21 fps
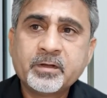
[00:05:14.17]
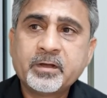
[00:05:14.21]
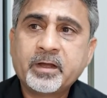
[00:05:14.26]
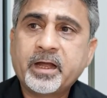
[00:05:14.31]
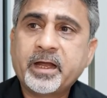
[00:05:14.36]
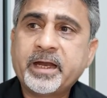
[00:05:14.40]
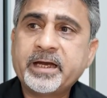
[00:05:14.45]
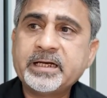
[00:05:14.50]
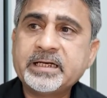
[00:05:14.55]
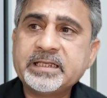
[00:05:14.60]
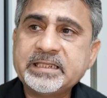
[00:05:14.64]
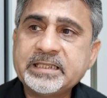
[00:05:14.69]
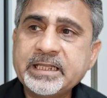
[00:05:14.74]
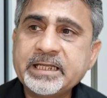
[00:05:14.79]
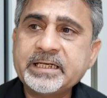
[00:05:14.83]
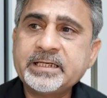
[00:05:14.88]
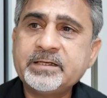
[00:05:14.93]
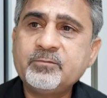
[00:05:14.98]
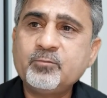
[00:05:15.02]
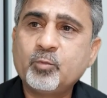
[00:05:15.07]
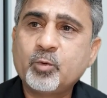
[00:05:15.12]
And
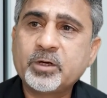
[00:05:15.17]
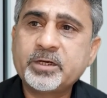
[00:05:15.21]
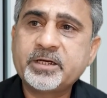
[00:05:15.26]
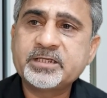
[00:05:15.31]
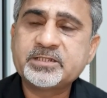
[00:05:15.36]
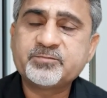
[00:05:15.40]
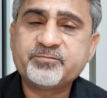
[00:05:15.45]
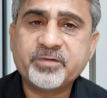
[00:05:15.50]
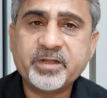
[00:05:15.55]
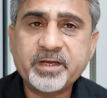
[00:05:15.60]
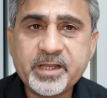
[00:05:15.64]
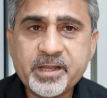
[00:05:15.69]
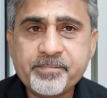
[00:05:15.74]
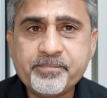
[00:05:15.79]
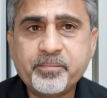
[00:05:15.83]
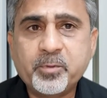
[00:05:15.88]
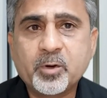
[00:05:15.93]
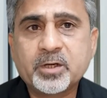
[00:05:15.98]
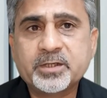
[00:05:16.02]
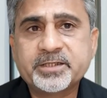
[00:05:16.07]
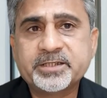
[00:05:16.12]
then what is very
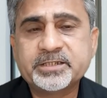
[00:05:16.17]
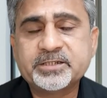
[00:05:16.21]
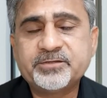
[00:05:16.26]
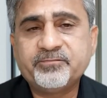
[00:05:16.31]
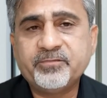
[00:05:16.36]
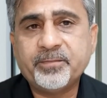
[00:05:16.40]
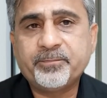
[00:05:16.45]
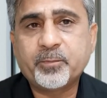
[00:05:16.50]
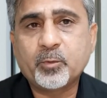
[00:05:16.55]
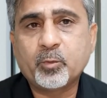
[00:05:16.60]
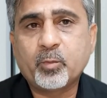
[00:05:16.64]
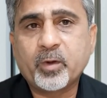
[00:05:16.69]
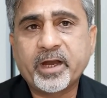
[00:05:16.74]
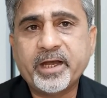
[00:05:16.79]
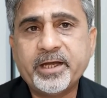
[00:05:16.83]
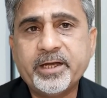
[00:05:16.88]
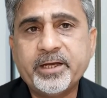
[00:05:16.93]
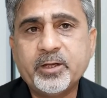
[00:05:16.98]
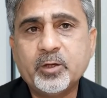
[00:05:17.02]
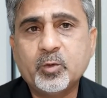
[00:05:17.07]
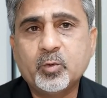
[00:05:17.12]
important, we
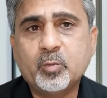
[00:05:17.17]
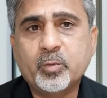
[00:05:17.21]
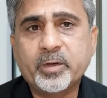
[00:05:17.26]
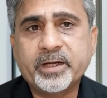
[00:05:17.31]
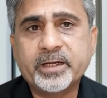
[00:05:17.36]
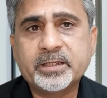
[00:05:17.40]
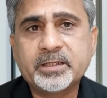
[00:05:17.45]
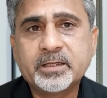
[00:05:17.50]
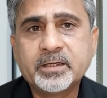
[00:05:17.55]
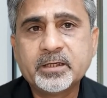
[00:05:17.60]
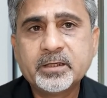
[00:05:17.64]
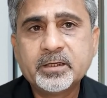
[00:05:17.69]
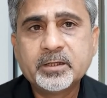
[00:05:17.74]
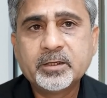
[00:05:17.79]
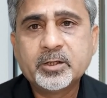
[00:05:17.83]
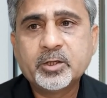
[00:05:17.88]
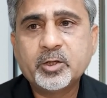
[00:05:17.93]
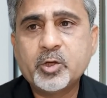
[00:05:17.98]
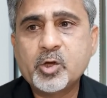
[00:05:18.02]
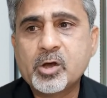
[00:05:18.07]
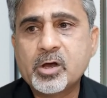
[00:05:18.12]
provide you with
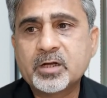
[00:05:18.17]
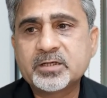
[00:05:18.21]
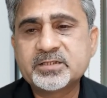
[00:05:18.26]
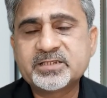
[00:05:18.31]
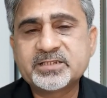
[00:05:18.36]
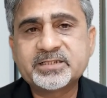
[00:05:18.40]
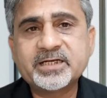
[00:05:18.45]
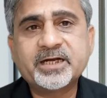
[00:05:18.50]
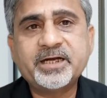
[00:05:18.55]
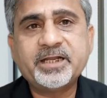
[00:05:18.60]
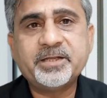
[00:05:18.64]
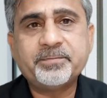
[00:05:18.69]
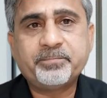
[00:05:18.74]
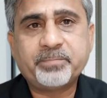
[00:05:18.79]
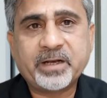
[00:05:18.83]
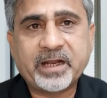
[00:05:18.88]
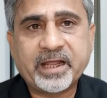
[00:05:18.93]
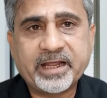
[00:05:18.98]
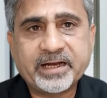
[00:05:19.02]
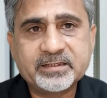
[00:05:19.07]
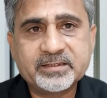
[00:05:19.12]
your study
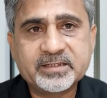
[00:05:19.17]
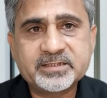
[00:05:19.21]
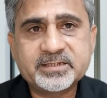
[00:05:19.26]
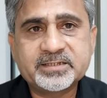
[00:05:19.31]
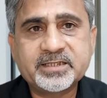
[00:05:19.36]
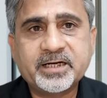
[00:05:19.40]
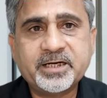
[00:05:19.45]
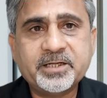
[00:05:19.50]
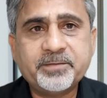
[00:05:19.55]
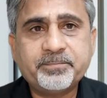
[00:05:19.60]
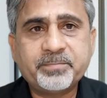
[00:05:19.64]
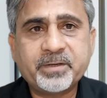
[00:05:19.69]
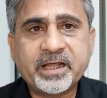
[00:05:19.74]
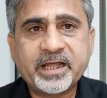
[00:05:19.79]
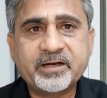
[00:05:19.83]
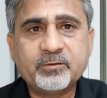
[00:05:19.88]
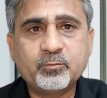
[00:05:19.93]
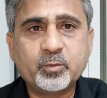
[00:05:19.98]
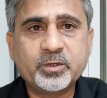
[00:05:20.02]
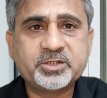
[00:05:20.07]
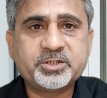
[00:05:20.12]
plan, the study
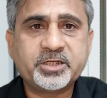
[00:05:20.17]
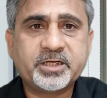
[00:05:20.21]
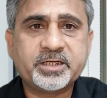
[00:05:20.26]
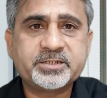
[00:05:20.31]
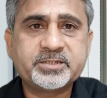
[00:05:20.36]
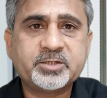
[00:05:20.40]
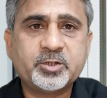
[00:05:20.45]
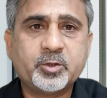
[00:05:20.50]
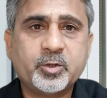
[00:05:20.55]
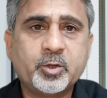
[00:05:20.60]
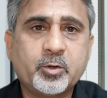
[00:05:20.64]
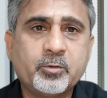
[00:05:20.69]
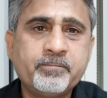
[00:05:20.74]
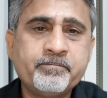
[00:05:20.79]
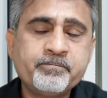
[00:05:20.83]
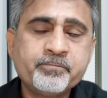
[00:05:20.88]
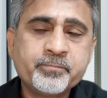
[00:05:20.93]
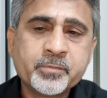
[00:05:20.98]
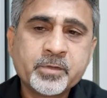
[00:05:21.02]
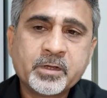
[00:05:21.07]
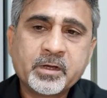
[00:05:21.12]
plan, which is,
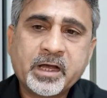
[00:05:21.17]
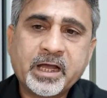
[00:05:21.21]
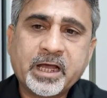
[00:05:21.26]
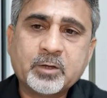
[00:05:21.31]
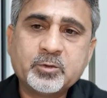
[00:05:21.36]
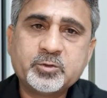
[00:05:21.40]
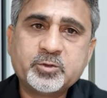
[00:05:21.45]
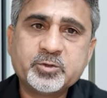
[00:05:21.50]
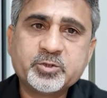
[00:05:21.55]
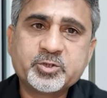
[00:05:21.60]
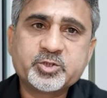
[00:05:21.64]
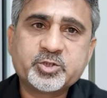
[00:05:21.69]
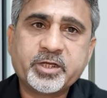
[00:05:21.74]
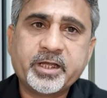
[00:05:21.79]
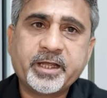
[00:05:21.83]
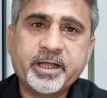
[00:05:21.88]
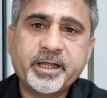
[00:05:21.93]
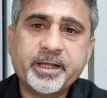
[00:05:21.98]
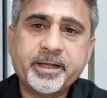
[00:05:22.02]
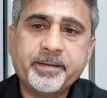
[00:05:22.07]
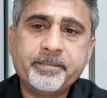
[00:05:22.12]
how to
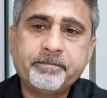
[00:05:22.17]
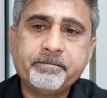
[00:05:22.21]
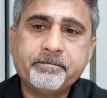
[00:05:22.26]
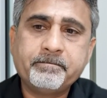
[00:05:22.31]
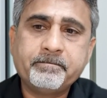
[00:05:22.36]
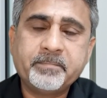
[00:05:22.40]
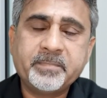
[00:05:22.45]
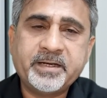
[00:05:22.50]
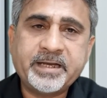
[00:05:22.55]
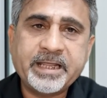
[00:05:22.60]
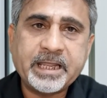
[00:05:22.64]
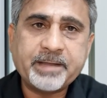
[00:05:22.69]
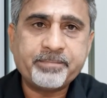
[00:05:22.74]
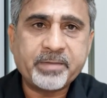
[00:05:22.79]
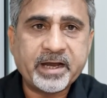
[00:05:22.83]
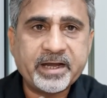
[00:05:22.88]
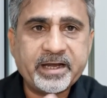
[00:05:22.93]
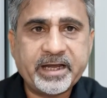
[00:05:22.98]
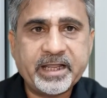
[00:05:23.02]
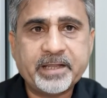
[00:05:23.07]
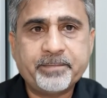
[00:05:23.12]
say, day
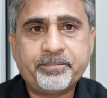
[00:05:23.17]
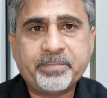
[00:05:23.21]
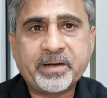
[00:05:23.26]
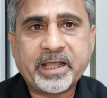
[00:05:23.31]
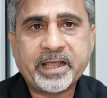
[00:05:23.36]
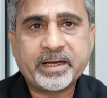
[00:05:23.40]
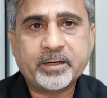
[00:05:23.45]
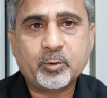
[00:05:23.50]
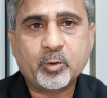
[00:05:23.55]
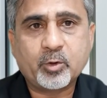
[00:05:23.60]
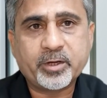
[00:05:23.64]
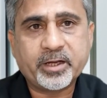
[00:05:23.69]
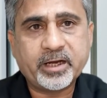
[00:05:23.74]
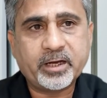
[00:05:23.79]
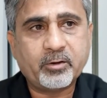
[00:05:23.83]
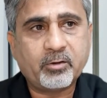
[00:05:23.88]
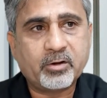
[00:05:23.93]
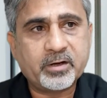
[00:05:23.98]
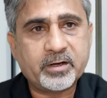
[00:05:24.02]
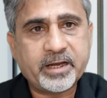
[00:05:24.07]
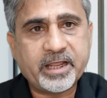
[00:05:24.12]
by day plan. Okay,
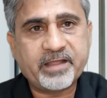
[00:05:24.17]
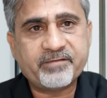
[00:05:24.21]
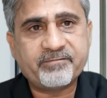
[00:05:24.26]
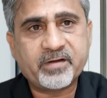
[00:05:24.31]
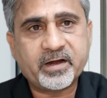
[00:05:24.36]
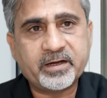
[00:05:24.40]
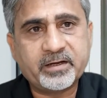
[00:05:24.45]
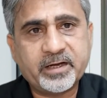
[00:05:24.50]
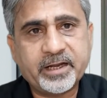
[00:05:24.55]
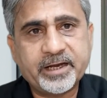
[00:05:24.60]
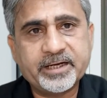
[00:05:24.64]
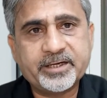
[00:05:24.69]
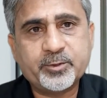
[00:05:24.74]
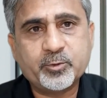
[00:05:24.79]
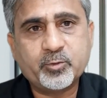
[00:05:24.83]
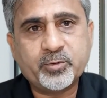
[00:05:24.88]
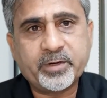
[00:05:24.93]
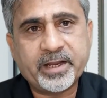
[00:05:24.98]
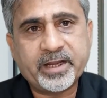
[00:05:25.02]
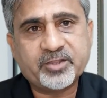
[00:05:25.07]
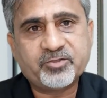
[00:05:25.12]
on day 1, day
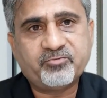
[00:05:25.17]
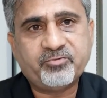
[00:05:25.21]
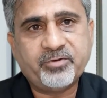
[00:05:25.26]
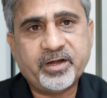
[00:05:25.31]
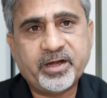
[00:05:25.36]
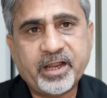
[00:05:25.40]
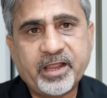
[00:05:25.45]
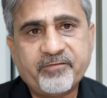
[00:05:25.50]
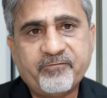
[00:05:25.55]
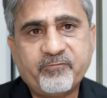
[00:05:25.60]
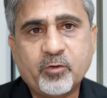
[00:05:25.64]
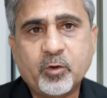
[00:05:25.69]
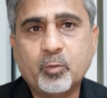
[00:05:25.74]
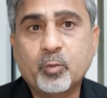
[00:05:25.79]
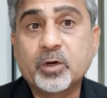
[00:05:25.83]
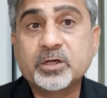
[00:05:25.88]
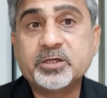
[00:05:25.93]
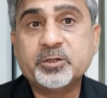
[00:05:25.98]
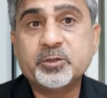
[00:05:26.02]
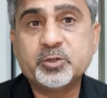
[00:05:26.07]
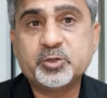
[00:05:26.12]
2, day 3, day 4,
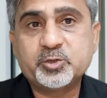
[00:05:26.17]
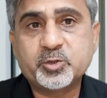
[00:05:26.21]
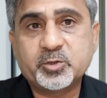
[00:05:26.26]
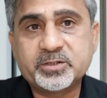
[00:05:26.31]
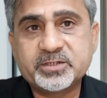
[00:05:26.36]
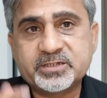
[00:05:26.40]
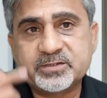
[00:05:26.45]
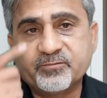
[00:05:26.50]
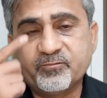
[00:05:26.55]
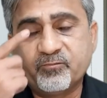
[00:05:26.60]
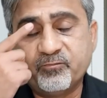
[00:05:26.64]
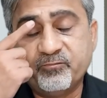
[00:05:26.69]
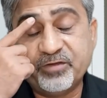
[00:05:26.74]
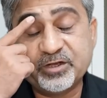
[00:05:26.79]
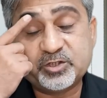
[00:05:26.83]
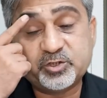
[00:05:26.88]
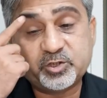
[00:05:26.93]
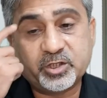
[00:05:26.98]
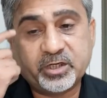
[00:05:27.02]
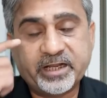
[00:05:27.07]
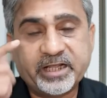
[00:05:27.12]
what you should,
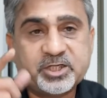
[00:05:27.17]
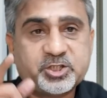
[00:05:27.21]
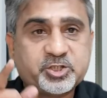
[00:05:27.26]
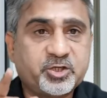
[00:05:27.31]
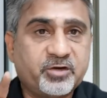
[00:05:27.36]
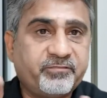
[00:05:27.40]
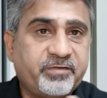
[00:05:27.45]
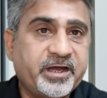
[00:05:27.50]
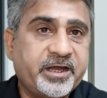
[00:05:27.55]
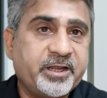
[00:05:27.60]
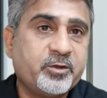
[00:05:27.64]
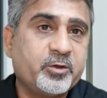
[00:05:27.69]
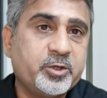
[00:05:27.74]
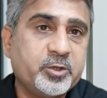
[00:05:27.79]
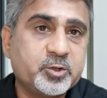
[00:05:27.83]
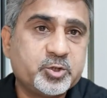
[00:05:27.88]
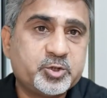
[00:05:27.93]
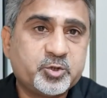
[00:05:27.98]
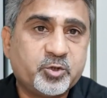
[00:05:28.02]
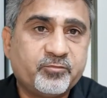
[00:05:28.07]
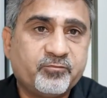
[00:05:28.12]
which lecture video
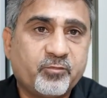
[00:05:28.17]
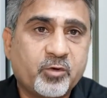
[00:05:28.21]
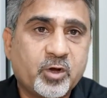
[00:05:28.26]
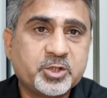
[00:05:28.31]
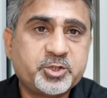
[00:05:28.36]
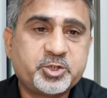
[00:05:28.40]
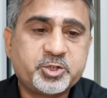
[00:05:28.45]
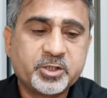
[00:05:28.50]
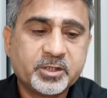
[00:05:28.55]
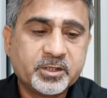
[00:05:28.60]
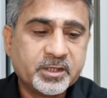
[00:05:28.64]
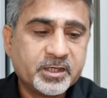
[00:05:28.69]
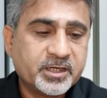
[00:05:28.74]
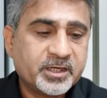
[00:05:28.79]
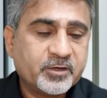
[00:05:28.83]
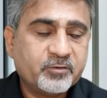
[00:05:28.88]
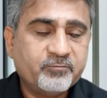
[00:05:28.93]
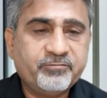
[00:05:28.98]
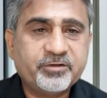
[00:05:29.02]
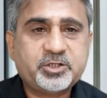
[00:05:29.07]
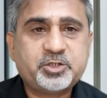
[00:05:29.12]
you should watch,
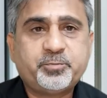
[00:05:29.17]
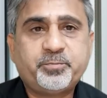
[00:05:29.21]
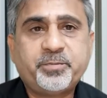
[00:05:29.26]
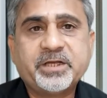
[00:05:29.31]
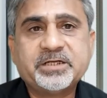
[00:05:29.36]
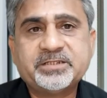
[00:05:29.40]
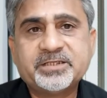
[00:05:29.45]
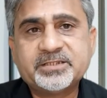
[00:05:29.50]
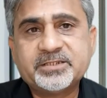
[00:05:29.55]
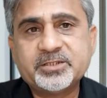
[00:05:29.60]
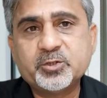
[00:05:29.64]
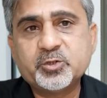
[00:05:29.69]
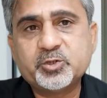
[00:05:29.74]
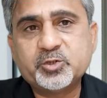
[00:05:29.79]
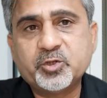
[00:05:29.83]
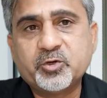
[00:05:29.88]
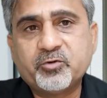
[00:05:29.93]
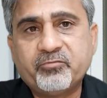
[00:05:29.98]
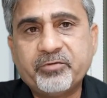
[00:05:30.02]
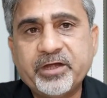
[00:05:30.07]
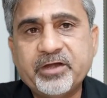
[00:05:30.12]
which pages you
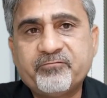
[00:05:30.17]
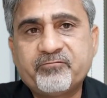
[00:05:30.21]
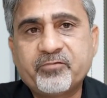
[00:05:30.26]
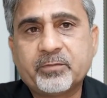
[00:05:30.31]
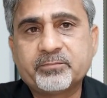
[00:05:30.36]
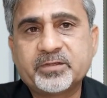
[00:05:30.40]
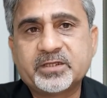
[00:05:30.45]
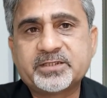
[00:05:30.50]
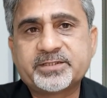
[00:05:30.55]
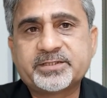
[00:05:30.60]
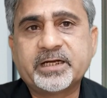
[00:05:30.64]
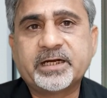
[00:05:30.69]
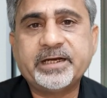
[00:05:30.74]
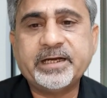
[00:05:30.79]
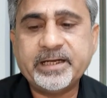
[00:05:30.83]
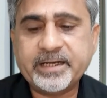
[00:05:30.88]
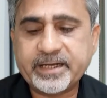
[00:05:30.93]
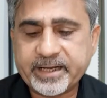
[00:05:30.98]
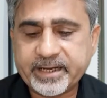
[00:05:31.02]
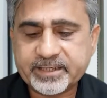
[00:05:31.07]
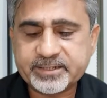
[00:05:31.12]
should read from the
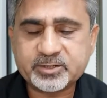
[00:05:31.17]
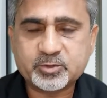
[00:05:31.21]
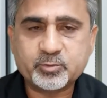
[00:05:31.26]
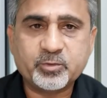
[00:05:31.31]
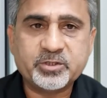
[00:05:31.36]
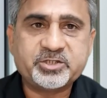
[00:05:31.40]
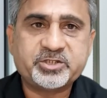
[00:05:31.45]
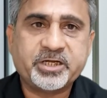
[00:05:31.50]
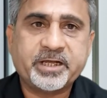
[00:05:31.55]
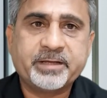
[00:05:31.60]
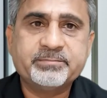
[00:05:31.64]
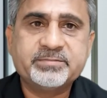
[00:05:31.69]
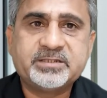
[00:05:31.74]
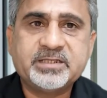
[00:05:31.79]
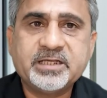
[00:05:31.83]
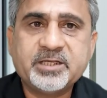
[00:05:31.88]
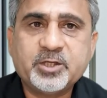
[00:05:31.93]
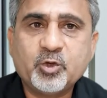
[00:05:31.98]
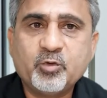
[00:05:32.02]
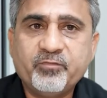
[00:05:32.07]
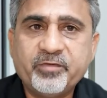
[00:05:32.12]
study text, which
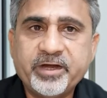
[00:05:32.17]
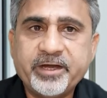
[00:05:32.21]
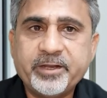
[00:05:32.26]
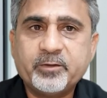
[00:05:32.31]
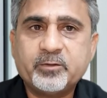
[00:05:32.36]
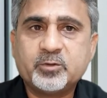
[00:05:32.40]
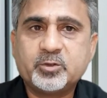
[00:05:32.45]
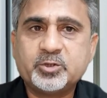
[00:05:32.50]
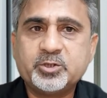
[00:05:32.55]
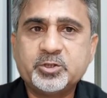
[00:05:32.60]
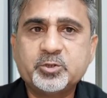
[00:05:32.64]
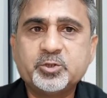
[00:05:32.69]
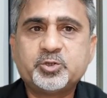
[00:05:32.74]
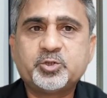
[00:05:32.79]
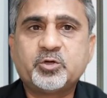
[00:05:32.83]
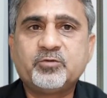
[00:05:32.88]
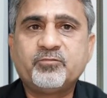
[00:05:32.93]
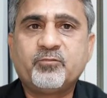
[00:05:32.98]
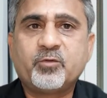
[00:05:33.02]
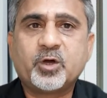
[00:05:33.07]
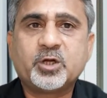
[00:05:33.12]
MCQ video you
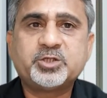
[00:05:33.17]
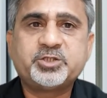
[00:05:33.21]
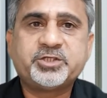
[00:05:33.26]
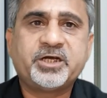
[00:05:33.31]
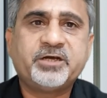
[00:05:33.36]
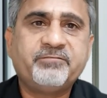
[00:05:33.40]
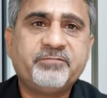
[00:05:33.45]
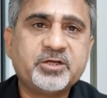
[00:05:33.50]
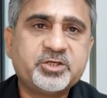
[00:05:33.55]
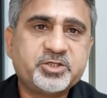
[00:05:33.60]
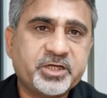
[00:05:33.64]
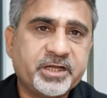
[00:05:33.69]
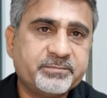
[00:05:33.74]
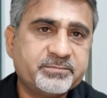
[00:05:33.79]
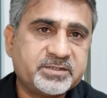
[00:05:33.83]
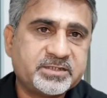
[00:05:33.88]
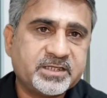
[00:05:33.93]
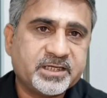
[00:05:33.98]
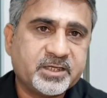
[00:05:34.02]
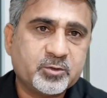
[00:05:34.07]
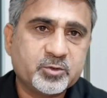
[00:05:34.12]
should watch, and which
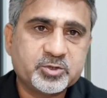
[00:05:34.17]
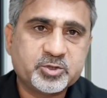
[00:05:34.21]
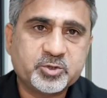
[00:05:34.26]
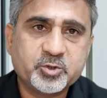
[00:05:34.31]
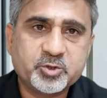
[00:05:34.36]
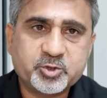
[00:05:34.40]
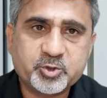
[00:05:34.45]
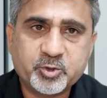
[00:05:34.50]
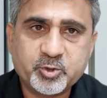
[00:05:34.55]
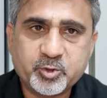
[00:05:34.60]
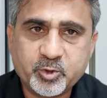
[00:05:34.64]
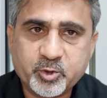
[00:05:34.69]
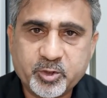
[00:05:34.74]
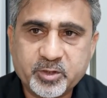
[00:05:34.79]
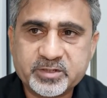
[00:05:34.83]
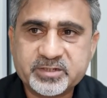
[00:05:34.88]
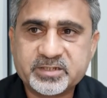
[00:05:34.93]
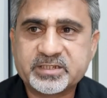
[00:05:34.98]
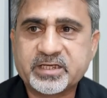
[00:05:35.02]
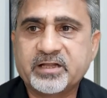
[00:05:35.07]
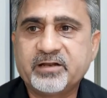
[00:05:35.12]
MCQs you should do
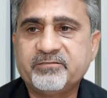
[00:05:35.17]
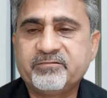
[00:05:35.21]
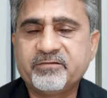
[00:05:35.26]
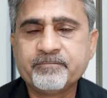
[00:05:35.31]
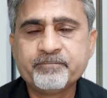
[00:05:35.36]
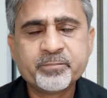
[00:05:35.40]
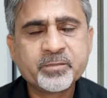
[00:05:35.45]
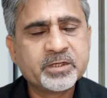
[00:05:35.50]
yourself.